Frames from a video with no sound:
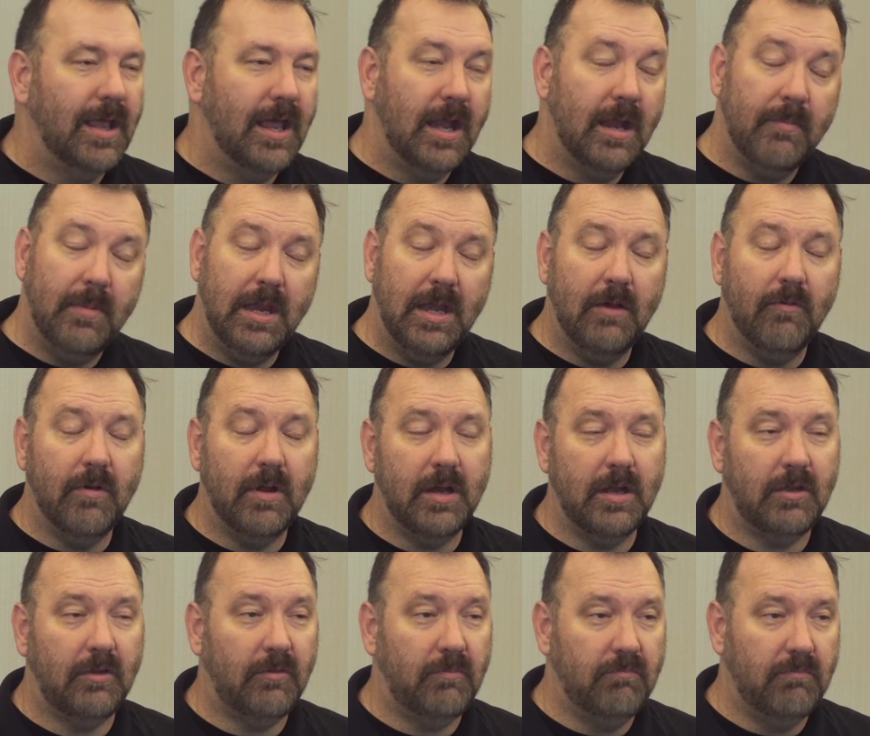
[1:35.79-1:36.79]
And I may not
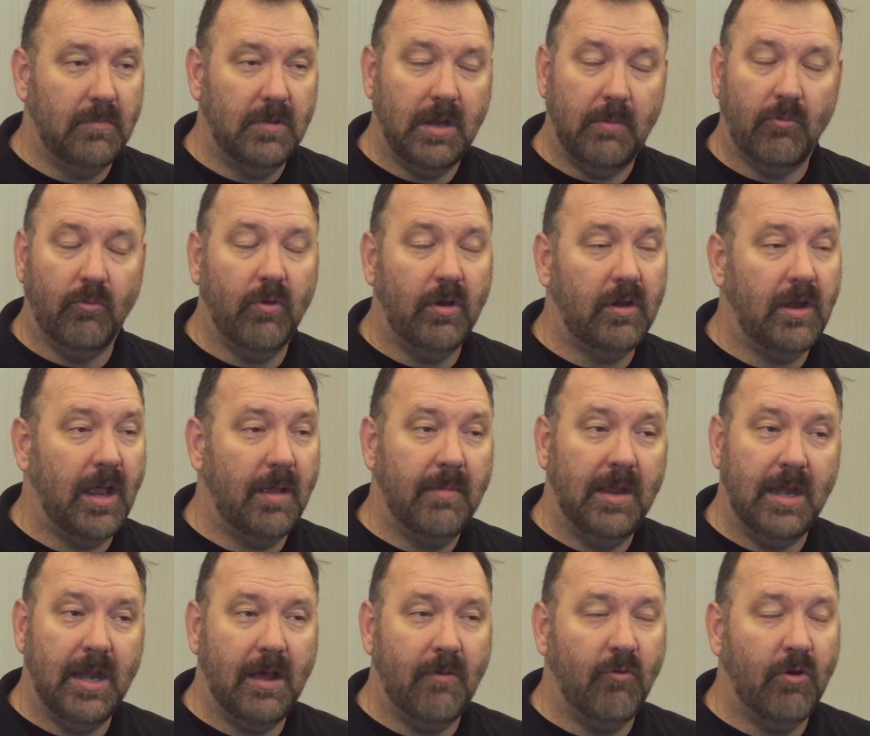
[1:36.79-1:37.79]
want to, number one, I
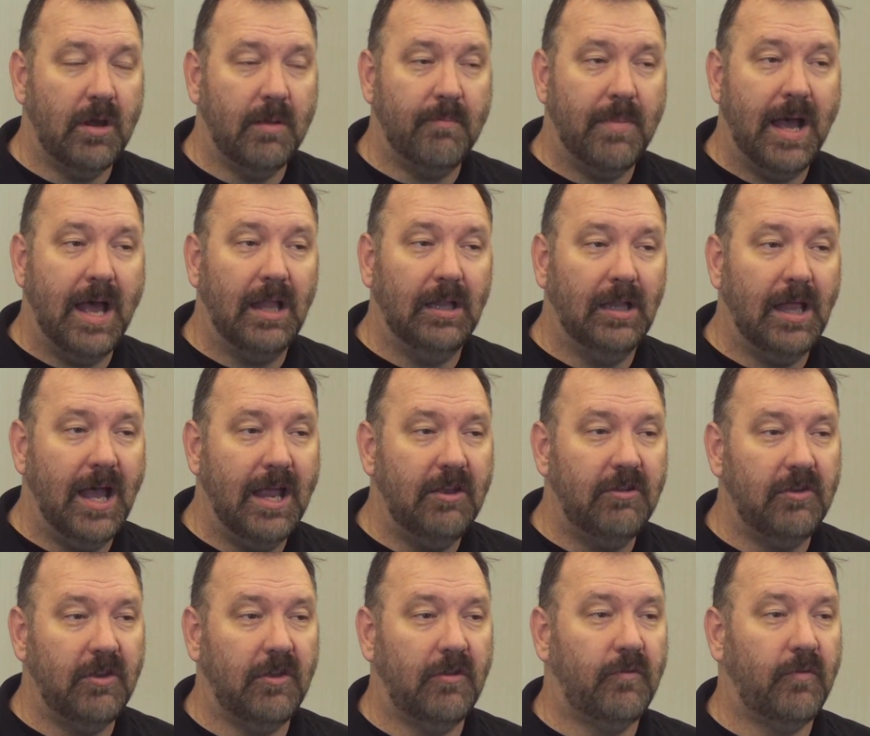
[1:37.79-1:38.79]
may not want to buy a
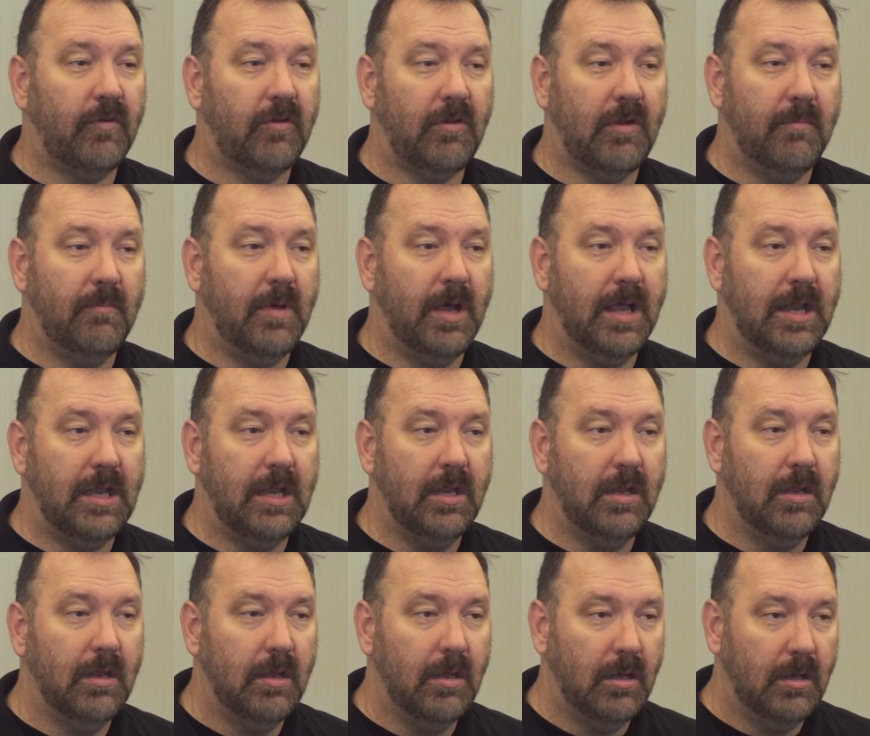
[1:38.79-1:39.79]
license for somebody
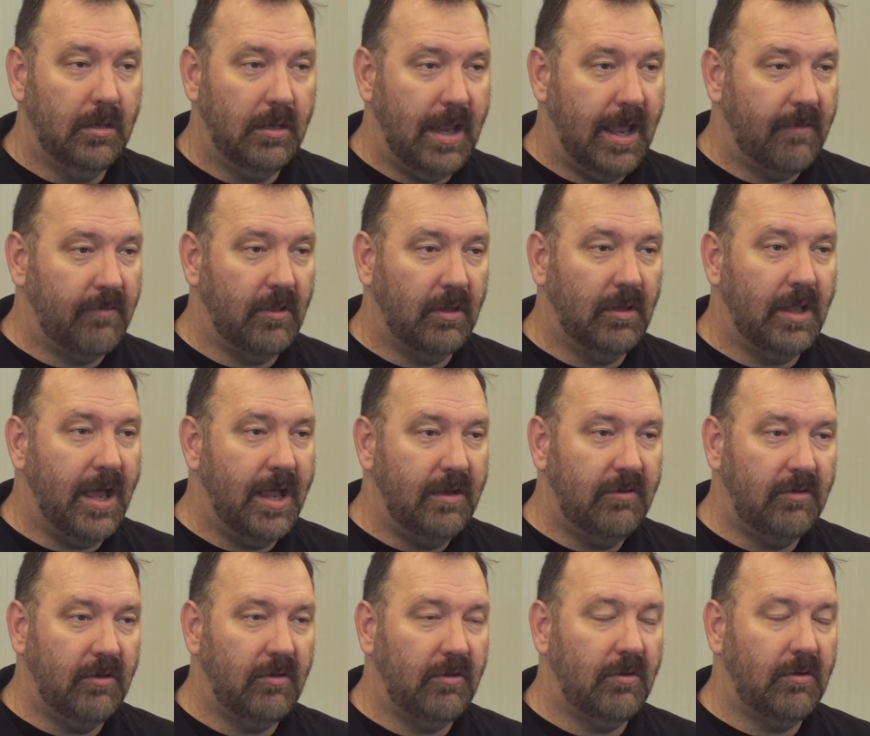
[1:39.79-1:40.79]
to have the
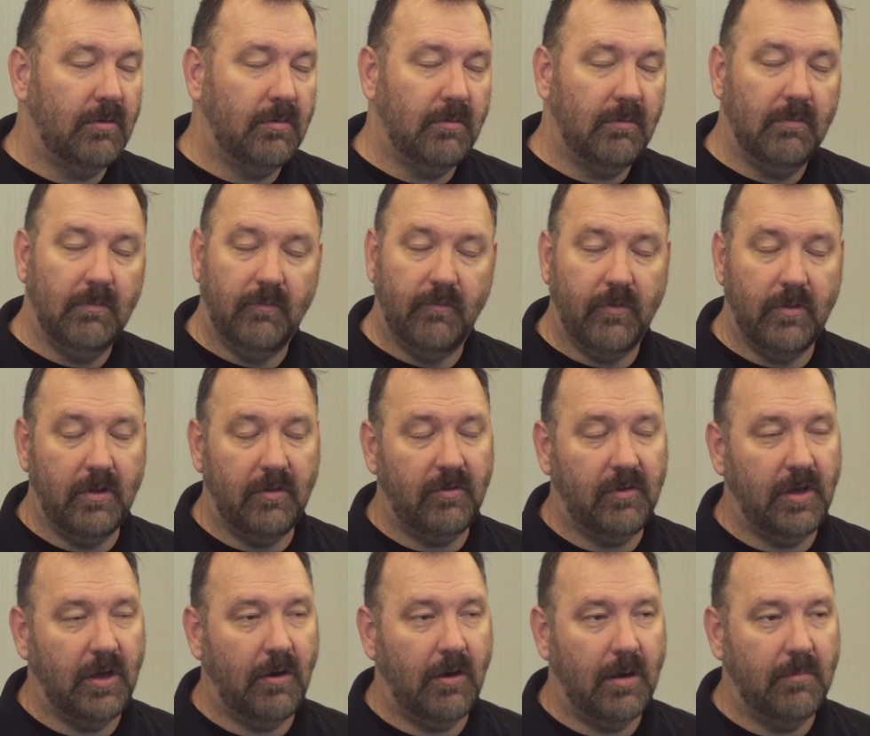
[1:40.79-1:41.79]
license for the
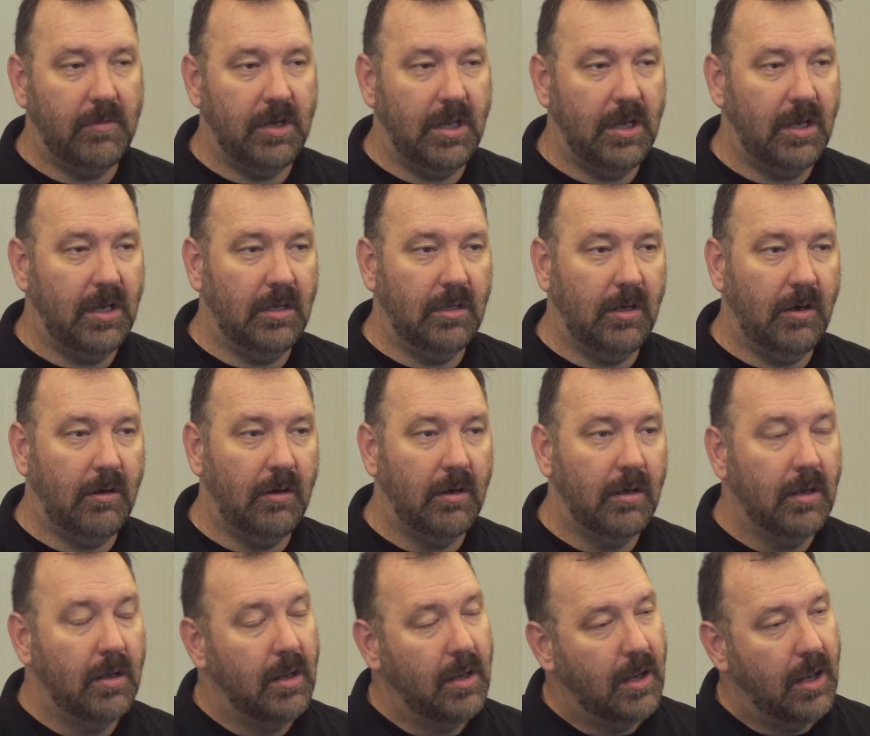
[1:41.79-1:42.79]
CRM to get in there.
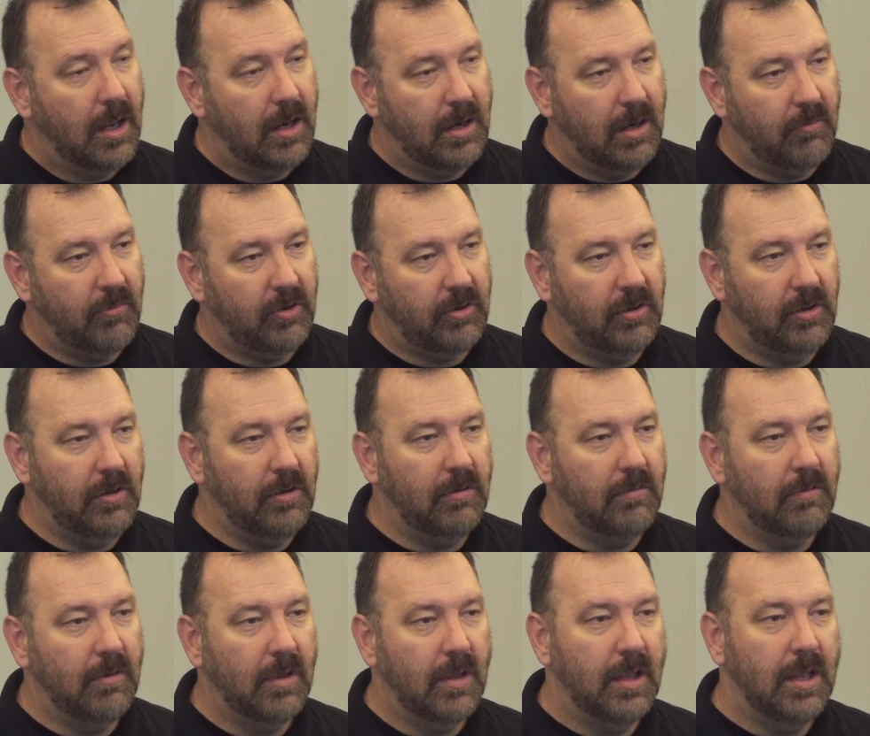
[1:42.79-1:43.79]
And number
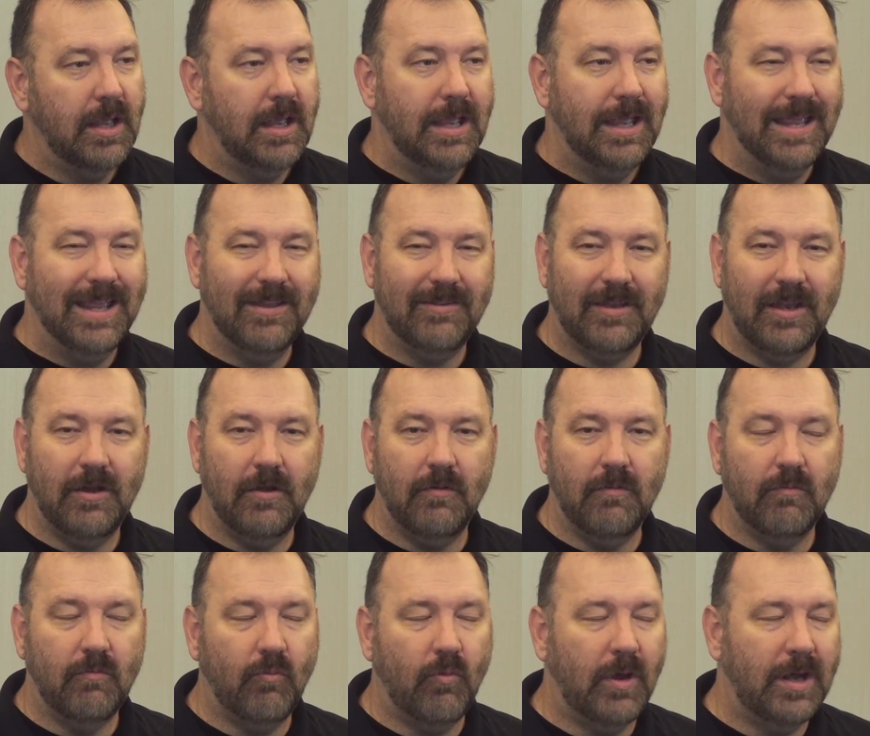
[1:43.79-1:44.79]
two is I
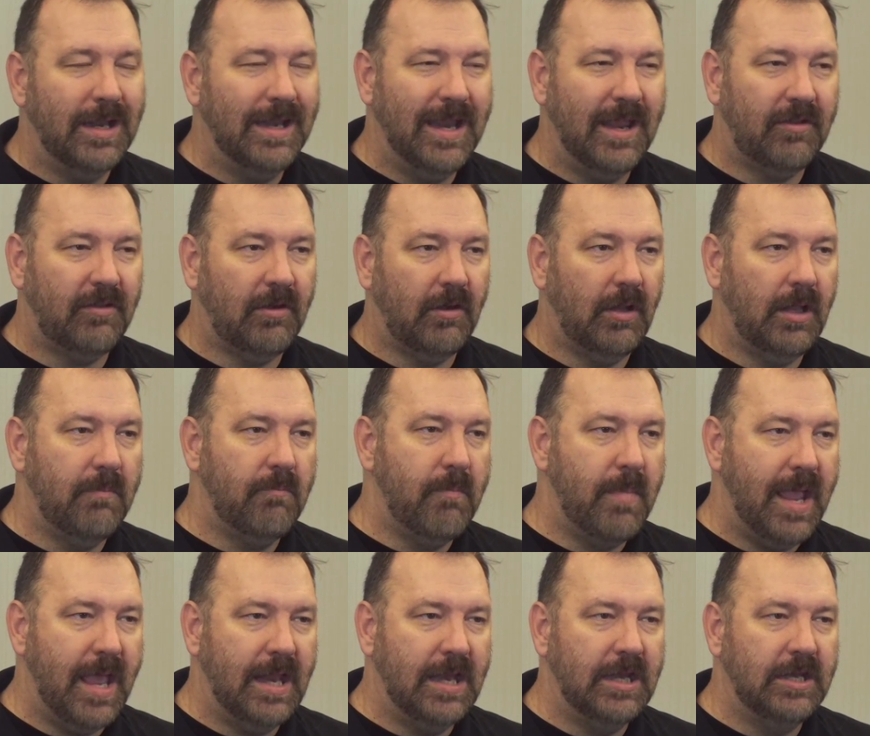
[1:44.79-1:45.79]
don't want to necessarily
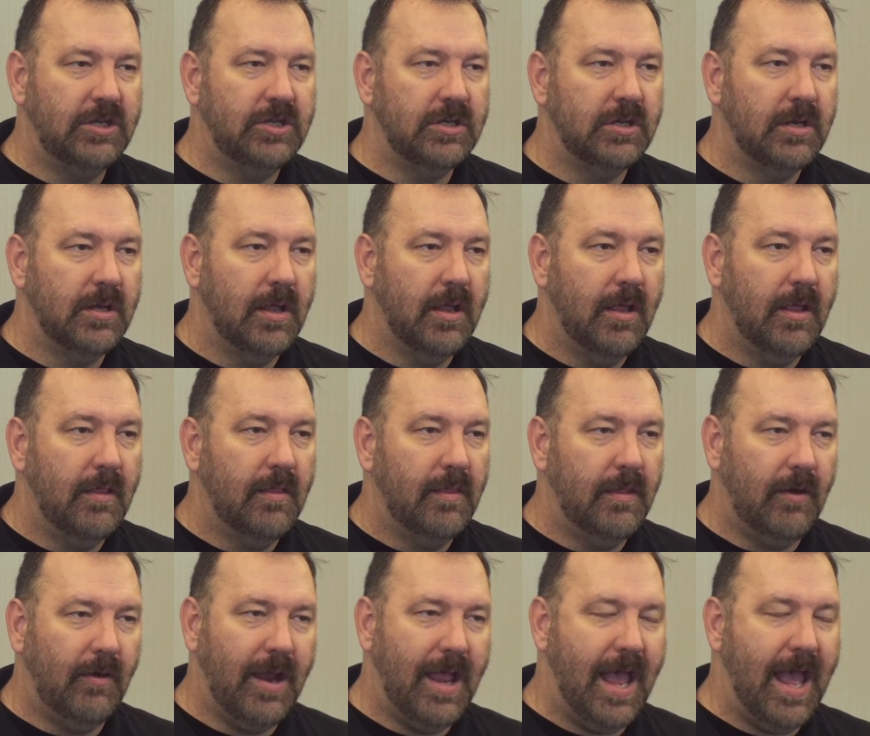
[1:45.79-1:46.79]
manage
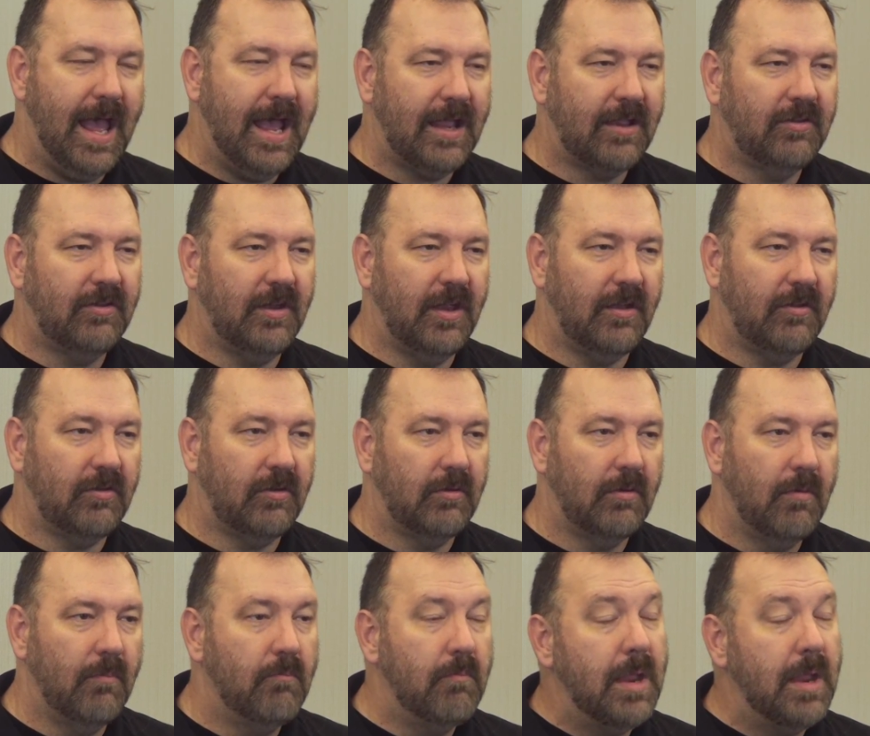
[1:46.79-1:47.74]
their access.